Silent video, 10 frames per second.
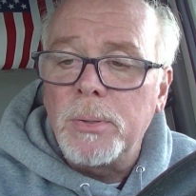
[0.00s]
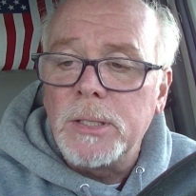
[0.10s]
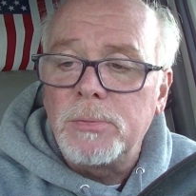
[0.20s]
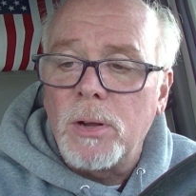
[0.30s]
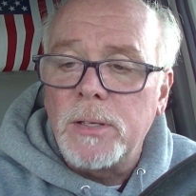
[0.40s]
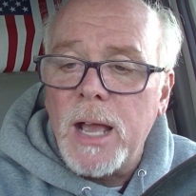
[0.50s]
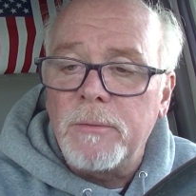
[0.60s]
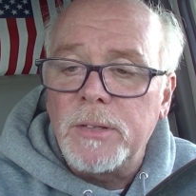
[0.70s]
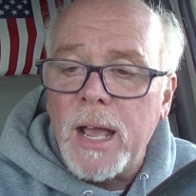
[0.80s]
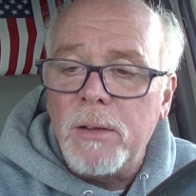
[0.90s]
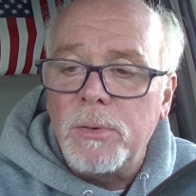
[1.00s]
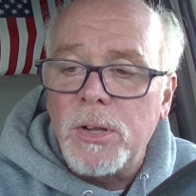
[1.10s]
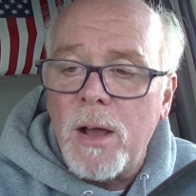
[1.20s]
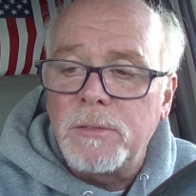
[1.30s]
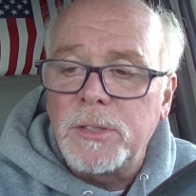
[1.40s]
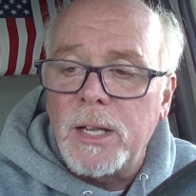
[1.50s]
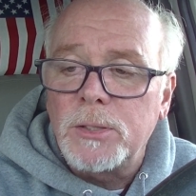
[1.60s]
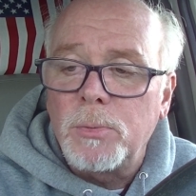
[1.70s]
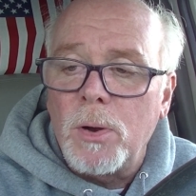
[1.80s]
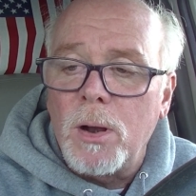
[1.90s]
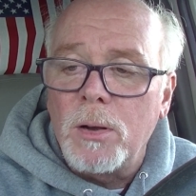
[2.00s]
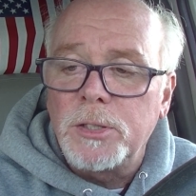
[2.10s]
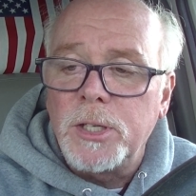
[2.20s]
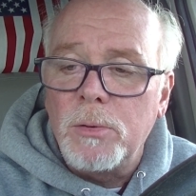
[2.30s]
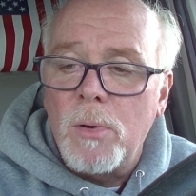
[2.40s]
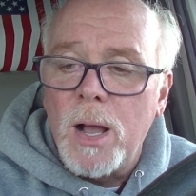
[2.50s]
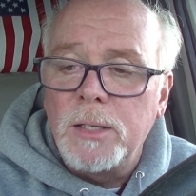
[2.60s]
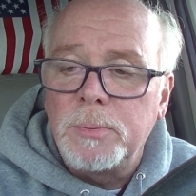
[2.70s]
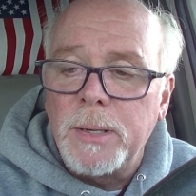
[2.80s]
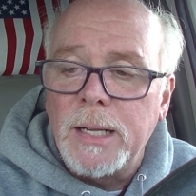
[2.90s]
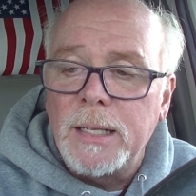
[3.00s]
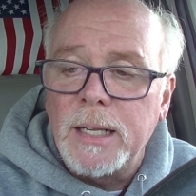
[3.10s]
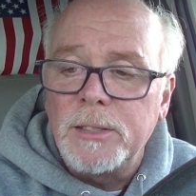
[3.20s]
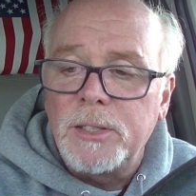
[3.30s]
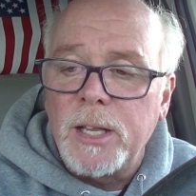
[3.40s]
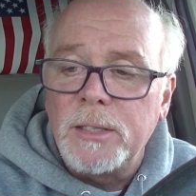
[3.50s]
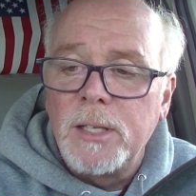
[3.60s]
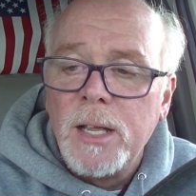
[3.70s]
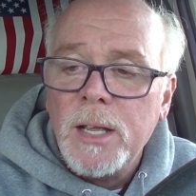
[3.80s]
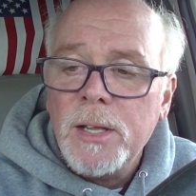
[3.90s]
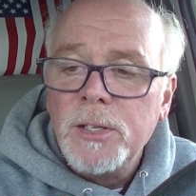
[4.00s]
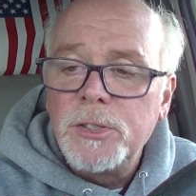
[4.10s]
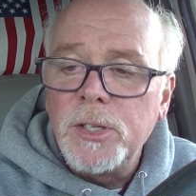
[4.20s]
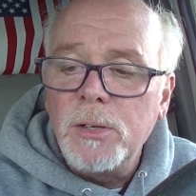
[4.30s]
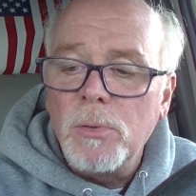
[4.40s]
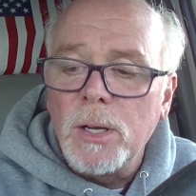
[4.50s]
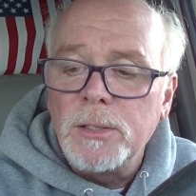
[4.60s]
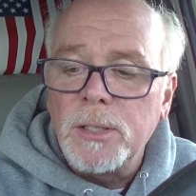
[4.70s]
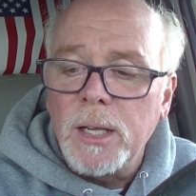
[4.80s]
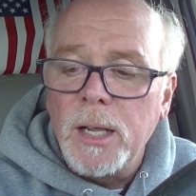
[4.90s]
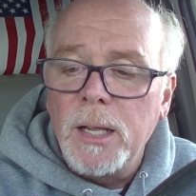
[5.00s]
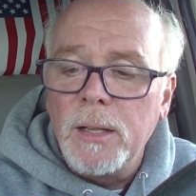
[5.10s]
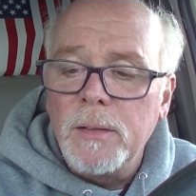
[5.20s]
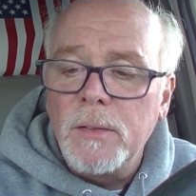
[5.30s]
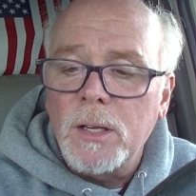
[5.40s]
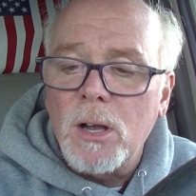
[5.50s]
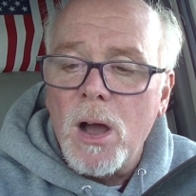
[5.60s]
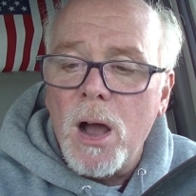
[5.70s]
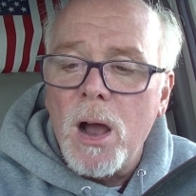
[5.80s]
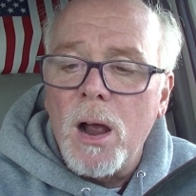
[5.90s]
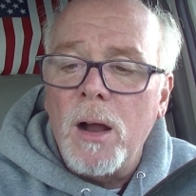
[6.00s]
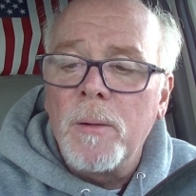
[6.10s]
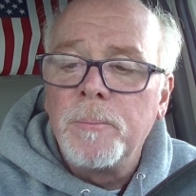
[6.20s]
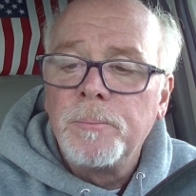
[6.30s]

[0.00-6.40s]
Police wrote in the affidavit when the officer asked where she was, Menendez says she was in the car.